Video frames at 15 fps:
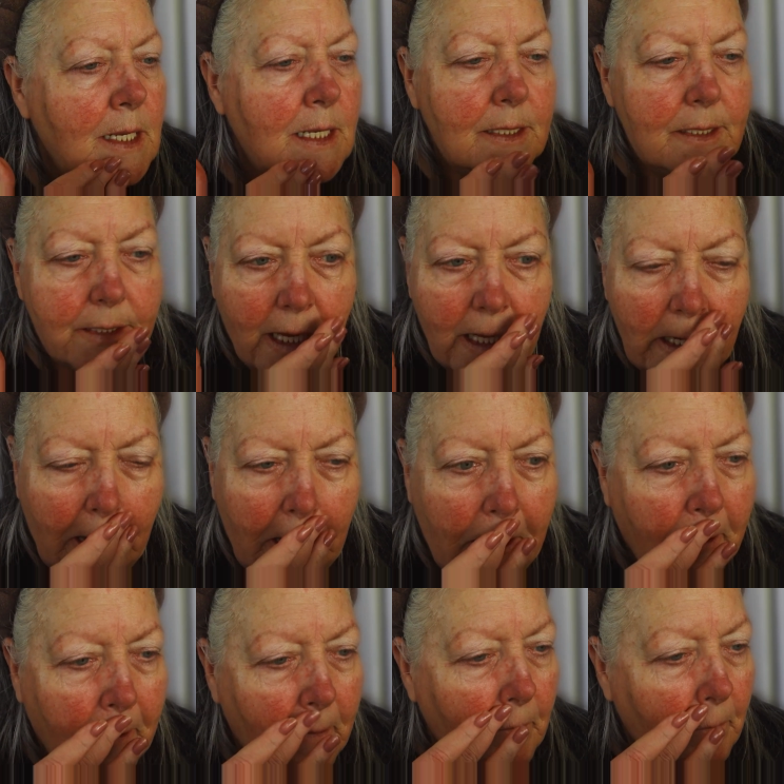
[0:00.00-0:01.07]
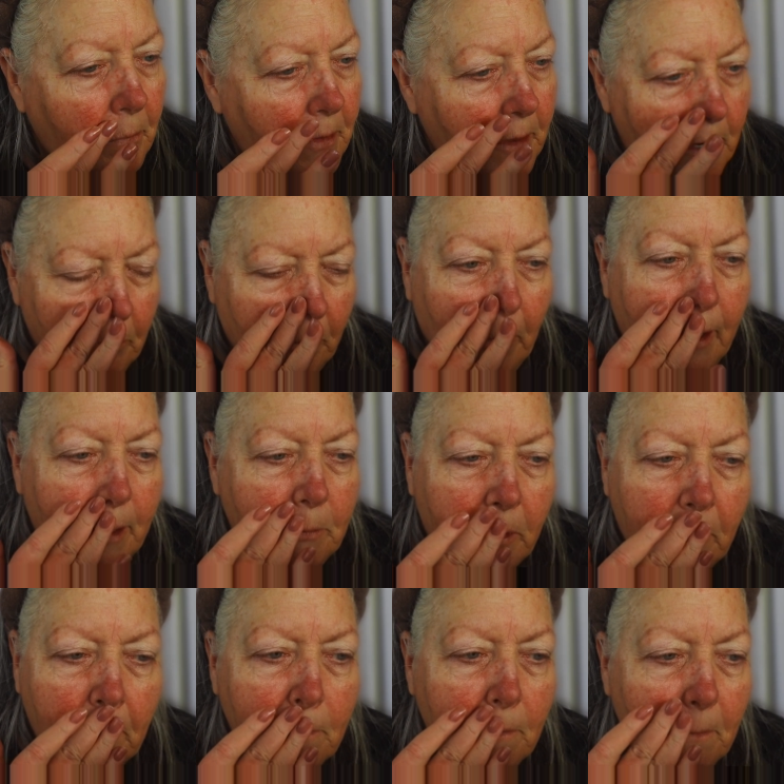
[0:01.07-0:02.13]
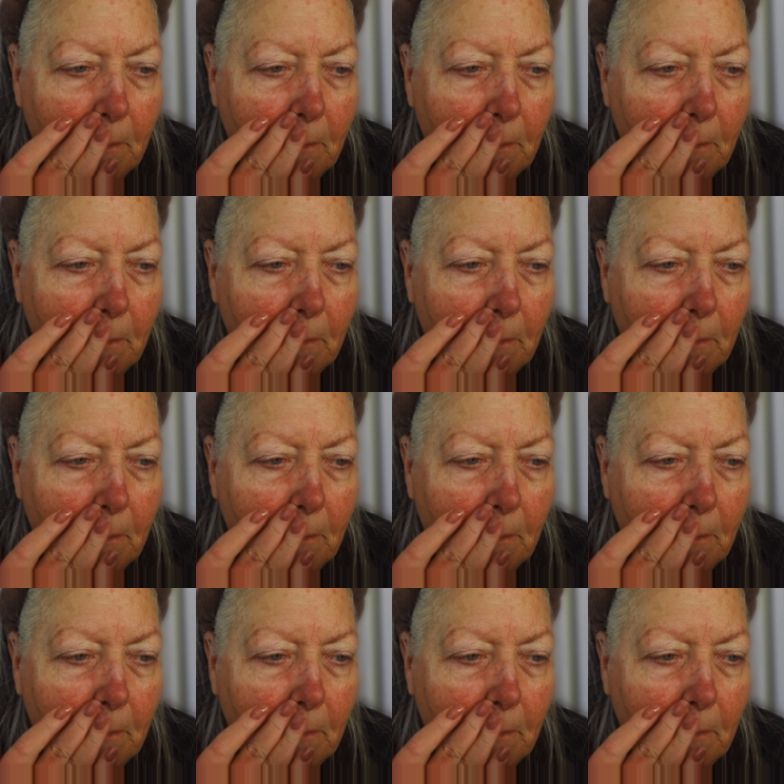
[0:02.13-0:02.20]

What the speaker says: skincare than a primer.